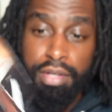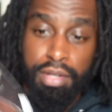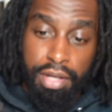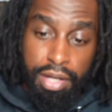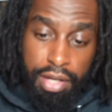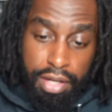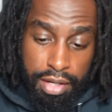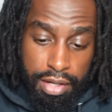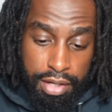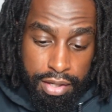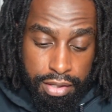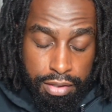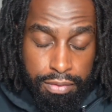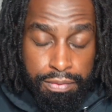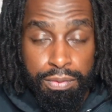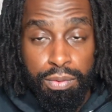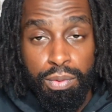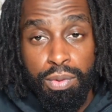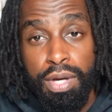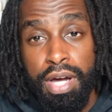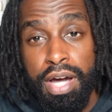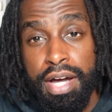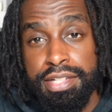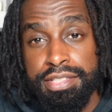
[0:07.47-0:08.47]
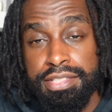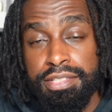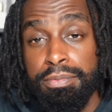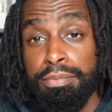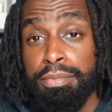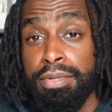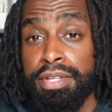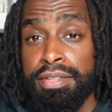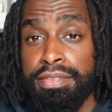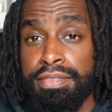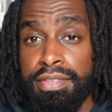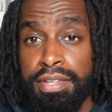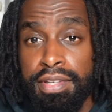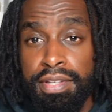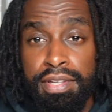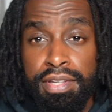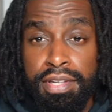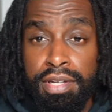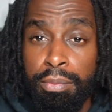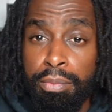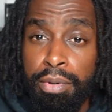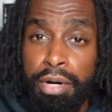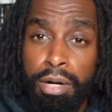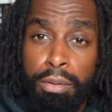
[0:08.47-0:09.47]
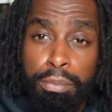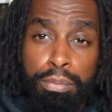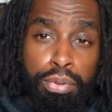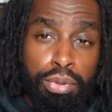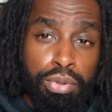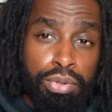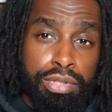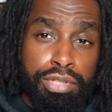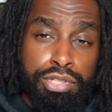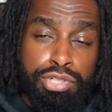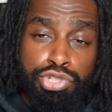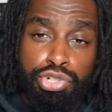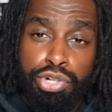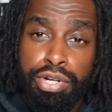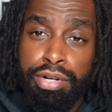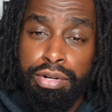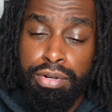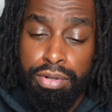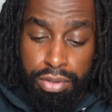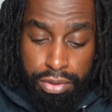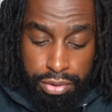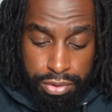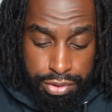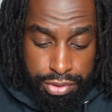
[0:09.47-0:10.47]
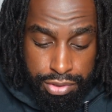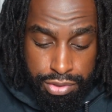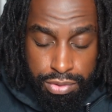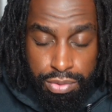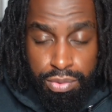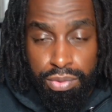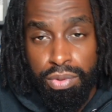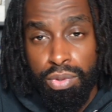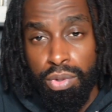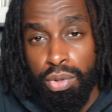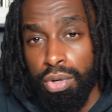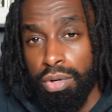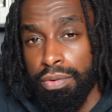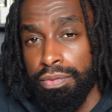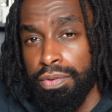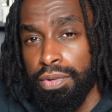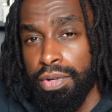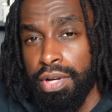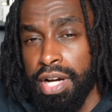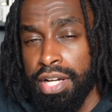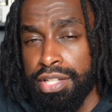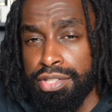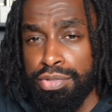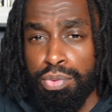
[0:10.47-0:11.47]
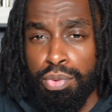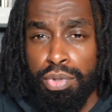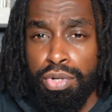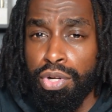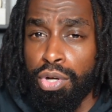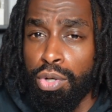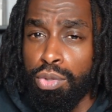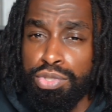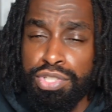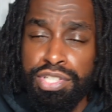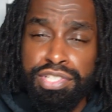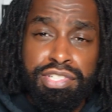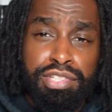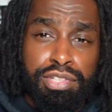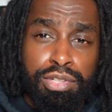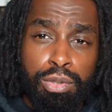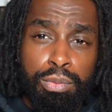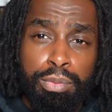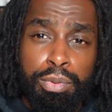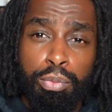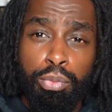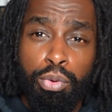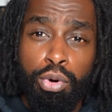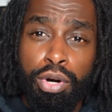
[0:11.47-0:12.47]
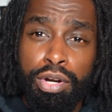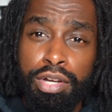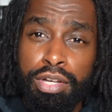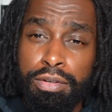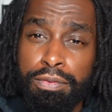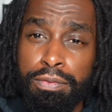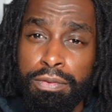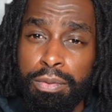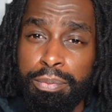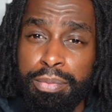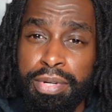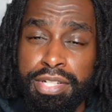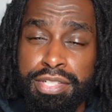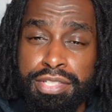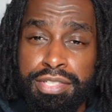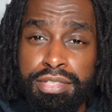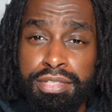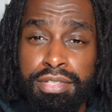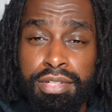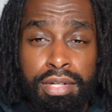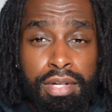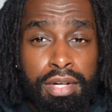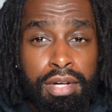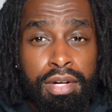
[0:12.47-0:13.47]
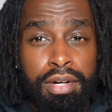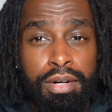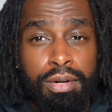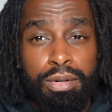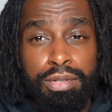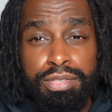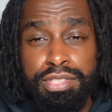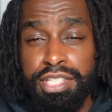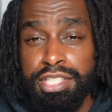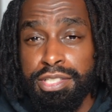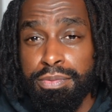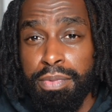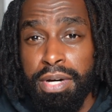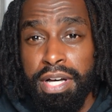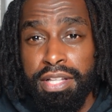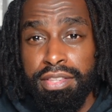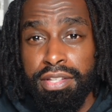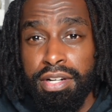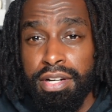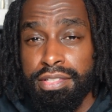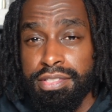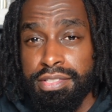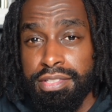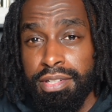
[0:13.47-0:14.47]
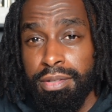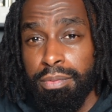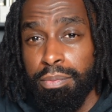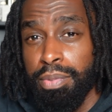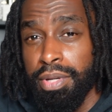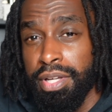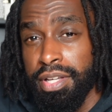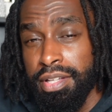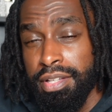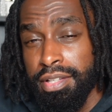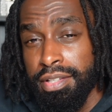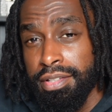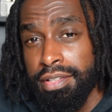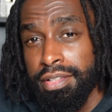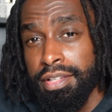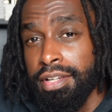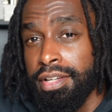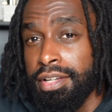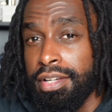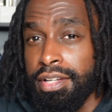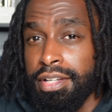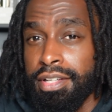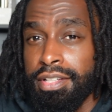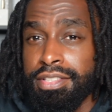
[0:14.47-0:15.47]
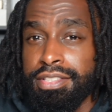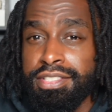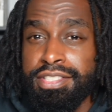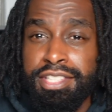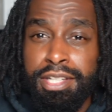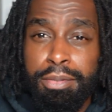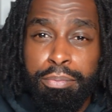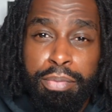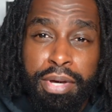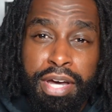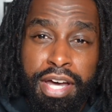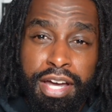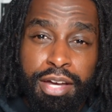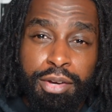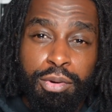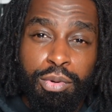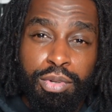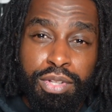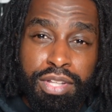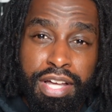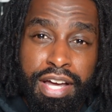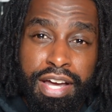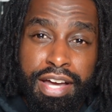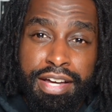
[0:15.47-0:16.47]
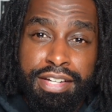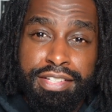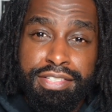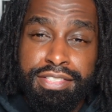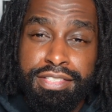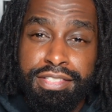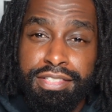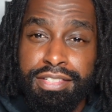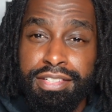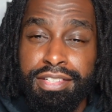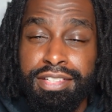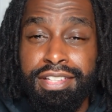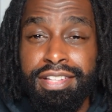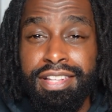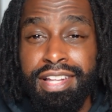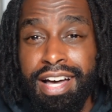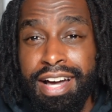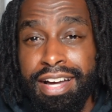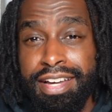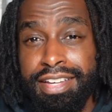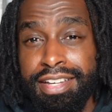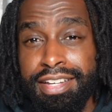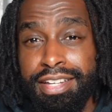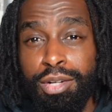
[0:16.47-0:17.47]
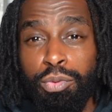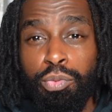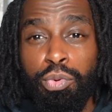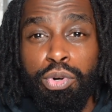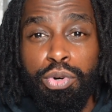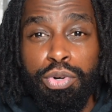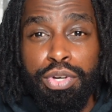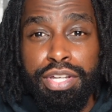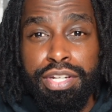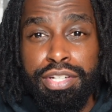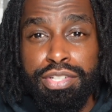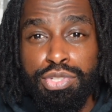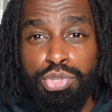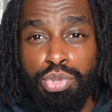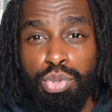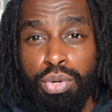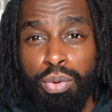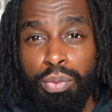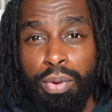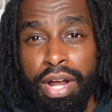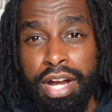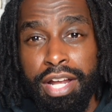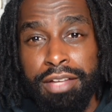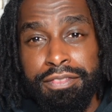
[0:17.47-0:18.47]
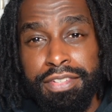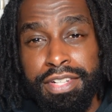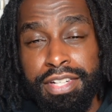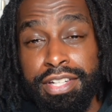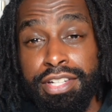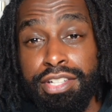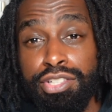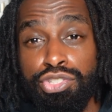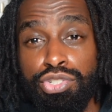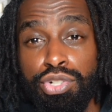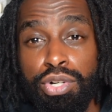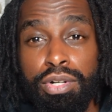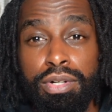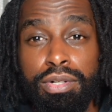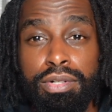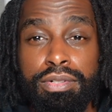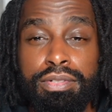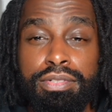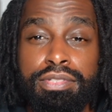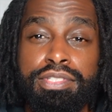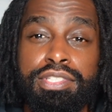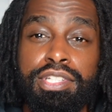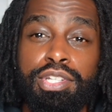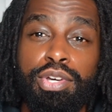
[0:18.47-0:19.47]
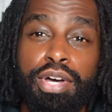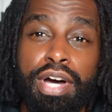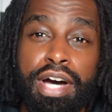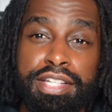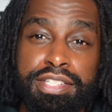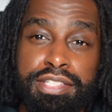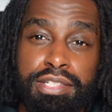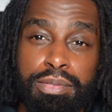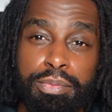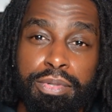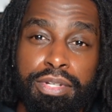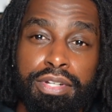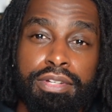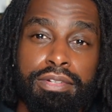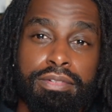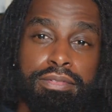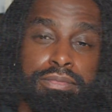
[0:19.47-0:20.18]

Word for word: And if you guys have been thinking about pulling the trigger on this one, or if you guys want to know just a little bit more information, or just my thoughts and opinion, sit back, relax, lock in, and we'll get into it right after the intro. See you guys in a minute.